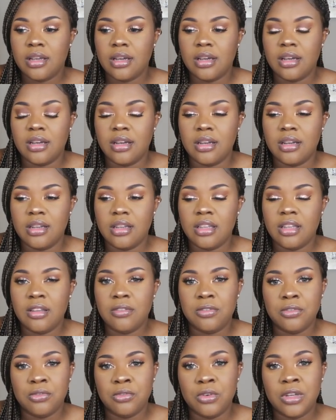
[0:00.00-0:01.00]

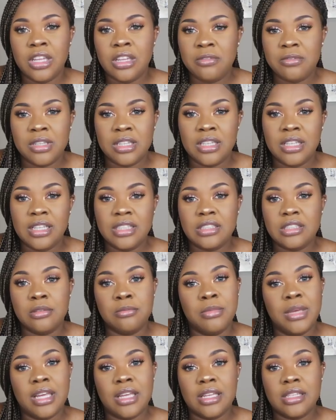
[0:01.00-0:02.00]
if we even need
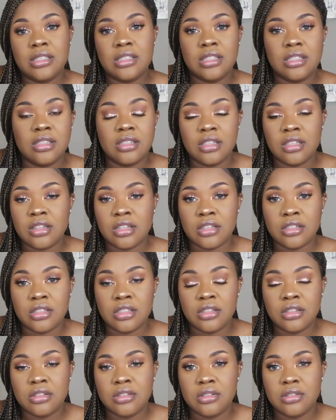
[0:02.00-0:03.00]
to make it to the
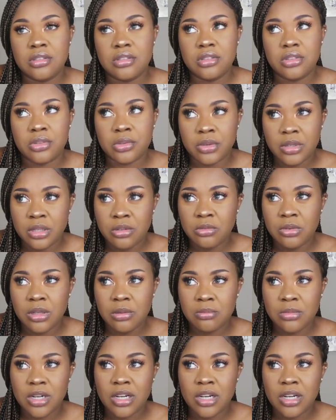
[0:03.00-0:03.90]
33 week